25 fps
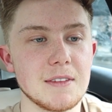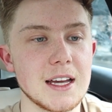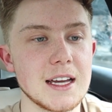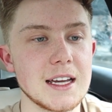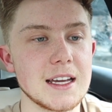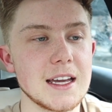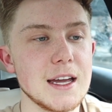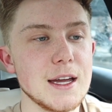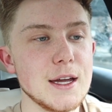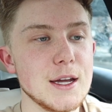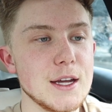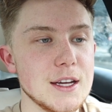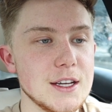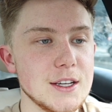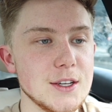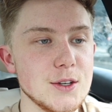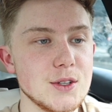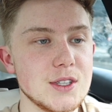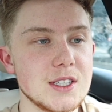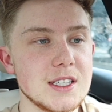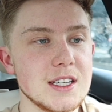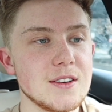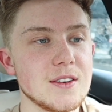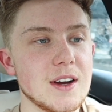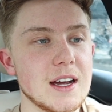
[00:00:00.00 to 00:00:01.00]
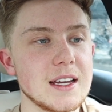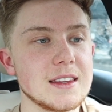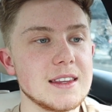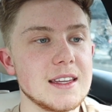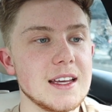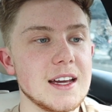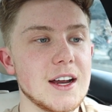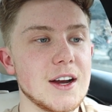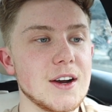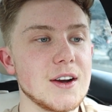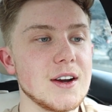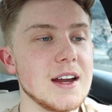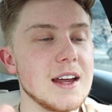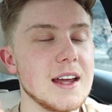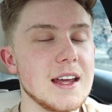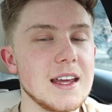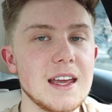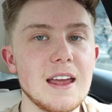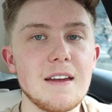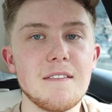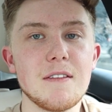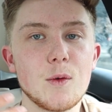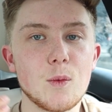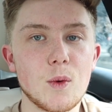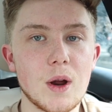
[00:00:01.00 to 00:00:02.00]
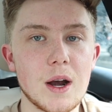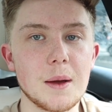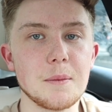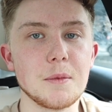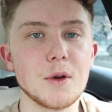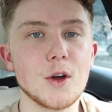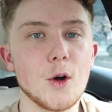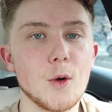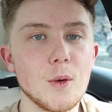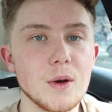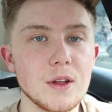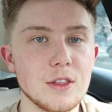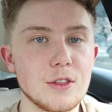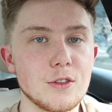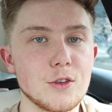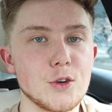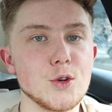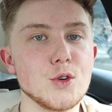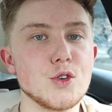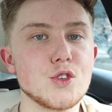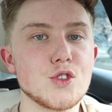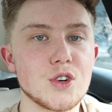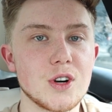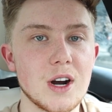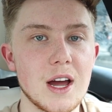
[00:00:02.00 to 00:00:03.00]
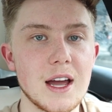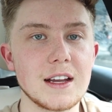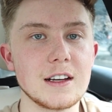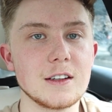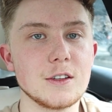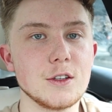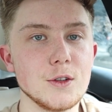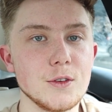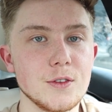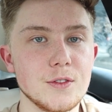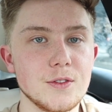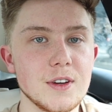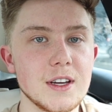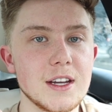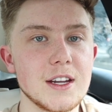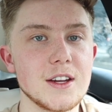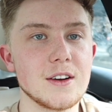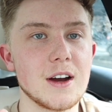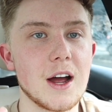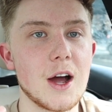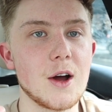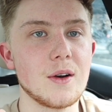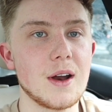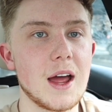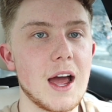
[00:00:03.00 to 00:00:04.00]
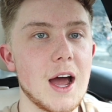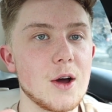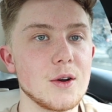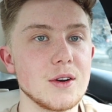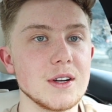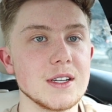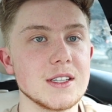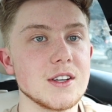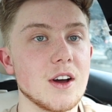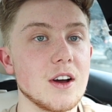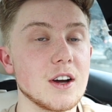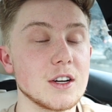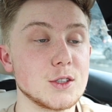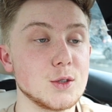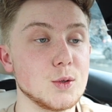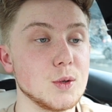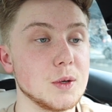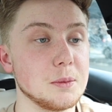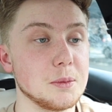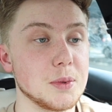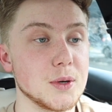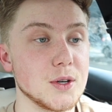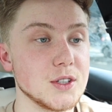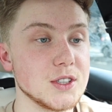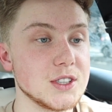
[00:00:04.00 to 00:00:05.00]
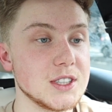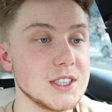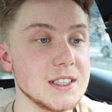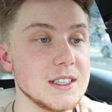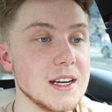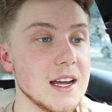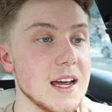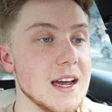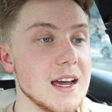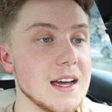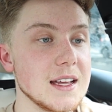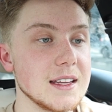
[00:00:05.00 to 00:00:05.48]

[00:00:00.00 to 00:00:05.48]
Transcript: Like you see right there, even when I'm going through trying to figure out how to talk to a person,